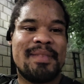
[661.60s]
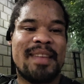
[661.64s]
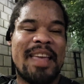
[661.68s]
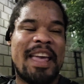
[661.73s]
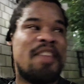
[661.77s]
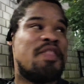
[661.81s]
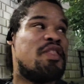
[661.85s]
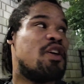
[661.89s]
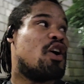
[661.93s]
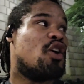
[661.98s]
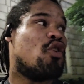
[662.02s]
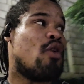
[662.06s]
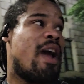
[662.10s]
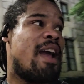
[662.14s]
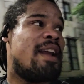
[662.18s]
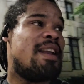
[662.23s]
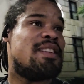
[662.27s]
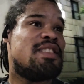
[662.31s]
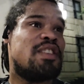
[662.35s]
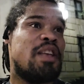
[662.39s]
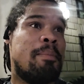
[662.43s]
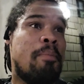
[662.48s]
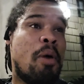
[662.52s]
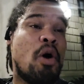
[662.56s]
in the
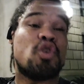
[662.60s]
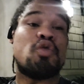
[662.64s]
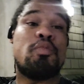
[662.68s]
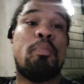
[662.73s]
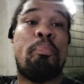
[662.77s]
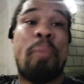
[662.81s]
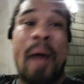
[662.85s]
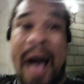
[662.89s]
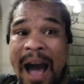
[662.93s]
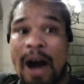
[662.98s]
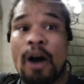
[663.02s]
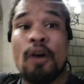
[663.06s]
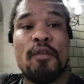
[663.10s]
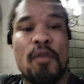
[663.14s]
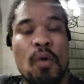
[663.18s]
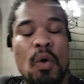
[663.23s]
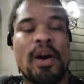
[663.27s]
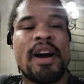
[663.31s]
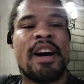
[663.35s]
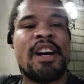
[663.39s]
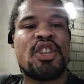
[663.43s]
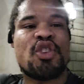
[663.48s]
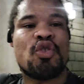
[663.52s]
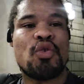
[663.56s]
greatest and most powerful
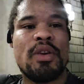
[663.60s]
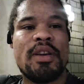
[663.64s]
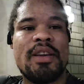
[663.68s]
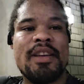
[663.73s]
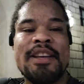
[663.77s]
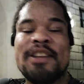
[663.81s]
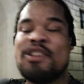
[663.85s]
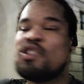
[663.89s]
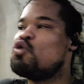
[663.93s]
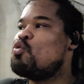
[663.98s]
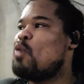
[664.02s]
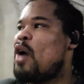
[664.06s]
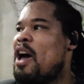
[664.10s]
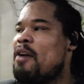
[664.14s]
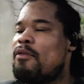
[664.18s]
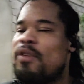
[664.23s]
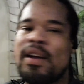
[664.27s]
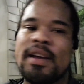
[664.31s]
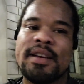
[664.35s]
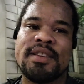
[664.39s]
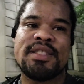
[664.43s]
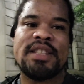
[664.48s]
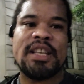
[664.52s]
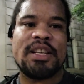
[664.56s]
country to ever
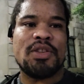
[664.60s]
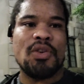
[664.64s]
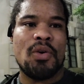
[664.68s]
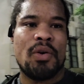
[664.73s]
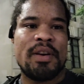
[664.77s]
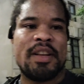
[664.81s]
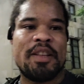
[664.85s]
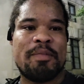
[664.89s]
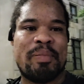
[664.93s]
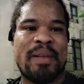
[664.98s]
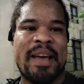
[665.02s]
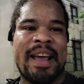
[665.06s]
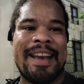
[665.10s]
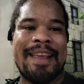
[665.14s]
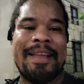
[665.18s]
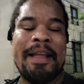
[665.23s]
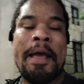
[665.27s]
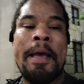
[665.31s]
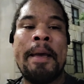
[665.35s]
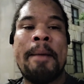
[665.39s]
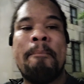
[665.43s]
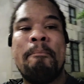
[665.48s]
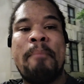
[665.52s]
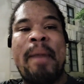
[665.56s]
exist on this planet,
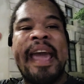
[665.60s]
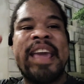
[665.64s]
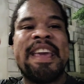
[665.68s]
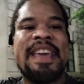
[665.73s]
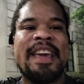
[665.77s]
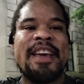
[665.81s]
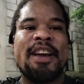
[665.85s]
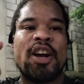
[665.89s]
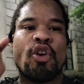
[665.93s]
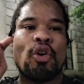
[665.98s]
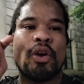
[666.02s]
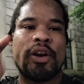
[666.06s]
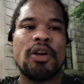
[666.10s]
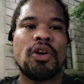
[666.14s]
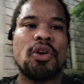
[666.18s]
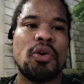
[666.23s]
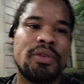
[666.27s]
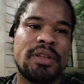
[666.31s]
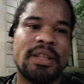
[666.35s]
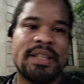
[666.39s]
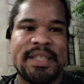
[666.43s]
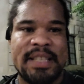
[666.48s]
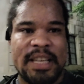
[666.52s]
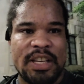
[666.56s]
making critical
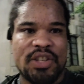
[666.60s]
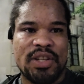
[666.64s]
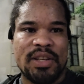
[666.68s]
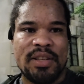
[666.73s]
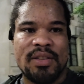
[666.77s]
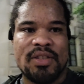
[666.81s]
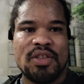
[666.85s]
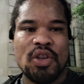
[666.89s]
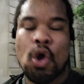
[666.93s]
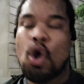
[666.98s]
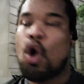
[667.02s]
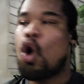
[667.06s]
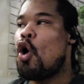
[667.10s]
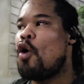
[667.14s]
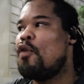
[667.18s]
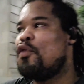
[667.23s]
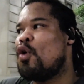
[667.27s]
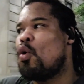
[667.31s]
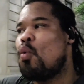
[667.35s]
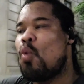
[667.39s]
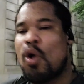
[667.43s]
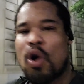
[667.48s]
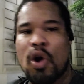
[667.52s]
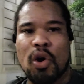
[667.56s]
decisions on the
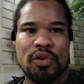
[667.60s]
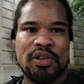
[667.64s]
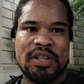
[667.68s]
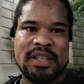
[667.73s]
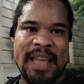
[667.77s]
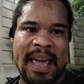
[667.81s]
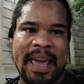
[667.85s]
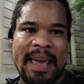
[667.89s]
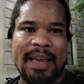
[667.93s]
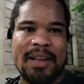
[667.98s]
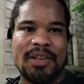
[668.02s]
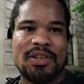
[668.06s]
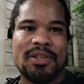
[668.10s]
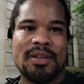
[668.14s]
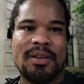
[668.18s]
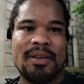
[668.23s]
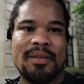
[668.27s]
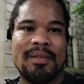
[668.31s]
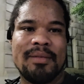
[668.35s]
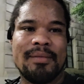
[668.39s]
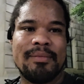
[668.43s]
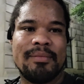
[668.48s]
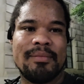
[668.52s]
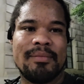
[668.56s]
world stage
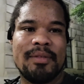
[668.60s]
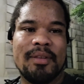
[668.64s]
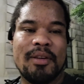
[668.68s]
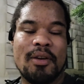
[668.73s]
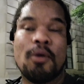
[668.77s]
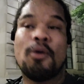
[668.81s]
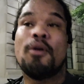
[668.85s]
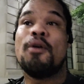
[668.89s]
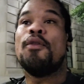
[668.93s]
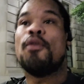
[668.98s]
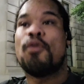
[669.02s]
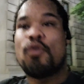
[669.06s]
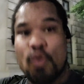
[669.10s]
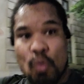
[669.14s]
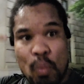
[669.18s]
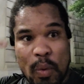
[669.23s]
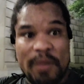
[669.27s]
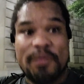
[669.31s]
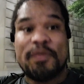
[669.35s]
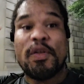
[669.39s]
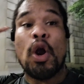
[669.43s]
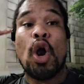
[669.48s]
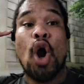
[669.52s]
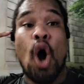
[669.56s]

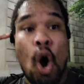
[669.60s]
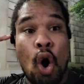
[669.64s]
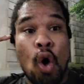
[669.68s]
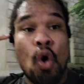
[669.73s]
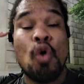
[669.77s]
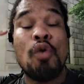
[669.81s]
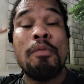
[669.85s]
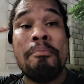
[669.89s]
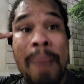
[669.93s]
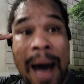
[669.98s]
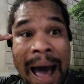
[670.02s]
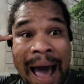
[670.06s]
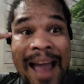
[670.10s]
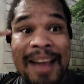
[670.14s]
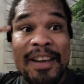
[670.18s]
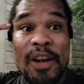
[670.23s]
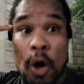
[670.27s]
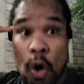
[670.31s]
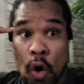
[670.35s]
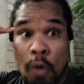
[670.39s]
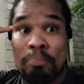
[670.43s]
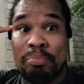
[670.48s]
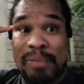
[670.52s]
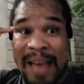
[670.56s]
with their own mind,
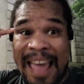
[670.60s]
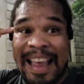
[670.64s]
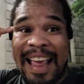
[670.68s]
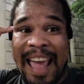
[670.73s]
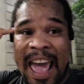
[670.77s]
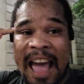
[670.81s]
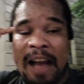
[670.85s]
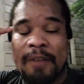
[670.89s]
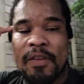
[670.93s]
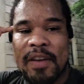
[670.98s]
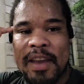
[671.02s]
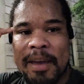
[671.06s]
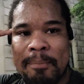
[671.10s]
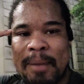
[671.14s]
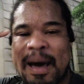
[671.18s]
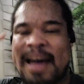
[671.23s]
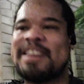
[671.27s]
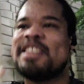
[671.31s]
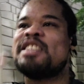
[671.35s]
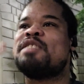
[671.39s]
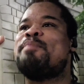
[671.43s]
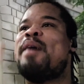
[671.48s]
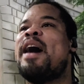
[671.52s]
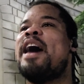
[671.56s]
their own black African
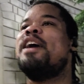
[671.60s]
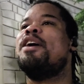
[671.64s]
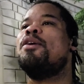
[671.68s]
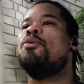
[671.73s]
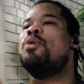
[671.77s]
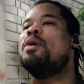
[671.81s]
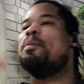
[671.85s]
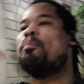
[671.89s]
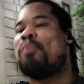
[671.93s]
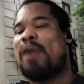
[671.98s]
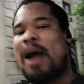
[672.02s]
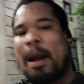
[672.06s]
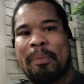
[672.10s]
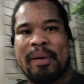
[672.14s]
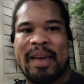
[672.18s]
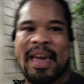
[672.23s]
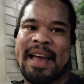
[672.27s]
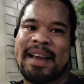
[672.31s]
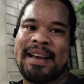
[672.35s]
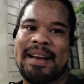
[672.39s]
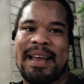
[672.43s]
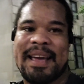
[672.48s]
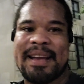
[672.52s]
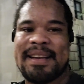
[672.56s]
mind, despite what
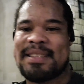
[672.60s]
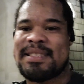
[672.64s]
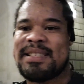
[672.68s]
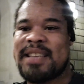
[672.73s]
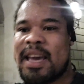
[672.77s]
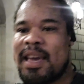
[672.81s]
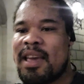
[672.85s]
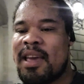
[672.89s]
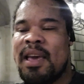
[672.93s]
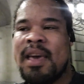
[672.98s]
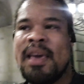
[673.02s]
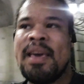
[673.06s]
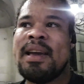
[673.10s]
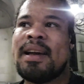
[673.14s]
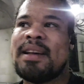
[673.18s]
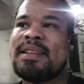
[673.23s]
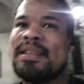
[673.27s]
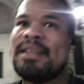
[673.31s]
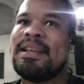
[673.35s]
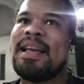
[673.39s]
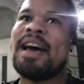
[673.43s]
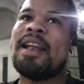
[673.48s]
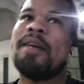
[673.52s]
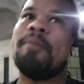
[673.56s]
propaganda like to say. Because
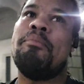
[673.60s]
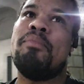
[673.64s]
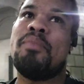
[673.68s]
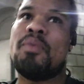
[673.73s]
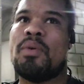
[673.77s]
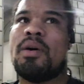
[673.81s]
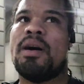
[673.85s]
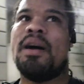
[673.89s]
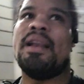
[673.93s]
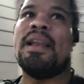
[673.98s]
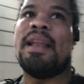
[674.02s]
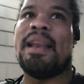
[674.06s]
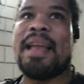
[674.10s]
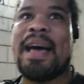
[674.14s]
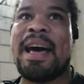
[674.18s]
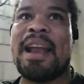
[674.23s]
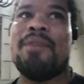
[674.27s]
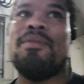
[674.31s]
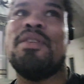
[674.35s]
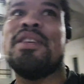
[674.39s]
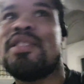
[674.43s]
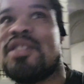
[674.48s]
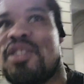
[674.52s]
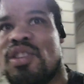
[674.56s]
a lot of a lot
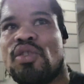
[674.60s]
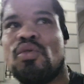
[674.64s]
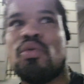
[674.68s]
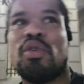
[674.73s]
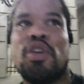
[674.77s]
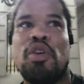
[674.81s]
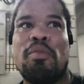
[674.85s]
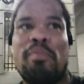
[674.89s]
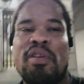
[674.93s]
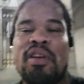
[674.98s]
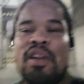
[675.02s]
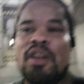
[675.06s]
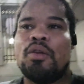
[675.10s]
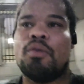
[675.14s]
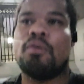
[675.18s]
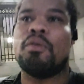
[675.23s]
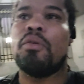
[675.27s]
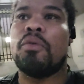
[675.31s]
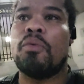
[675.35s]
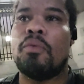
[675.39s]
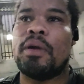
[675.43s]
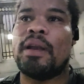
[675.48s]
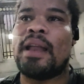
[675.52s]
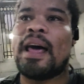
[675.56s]
of us do community,
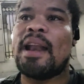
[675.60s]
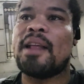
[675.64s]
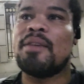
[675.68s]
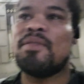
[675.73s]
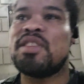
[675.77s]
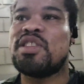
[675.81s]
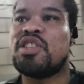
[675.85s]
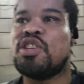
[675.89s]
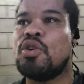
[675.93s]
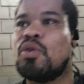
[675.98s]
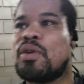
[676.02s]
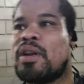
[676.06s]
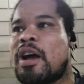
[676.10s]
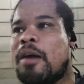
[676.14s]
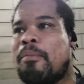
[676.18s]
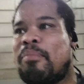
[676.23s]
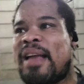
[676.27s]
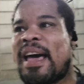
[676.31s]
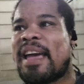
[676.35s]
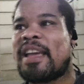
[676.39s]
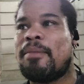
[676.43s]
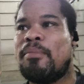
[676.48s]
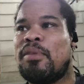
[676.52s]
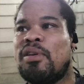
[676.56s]
what a lot of us do in our
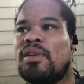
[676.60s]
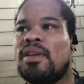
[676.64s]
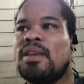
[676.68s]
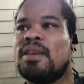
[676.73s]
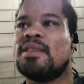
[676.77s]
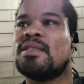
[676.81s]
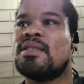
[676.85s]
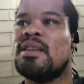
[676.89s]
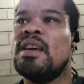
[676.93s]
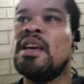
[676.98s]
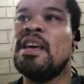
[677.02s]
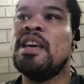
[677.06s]
black community is,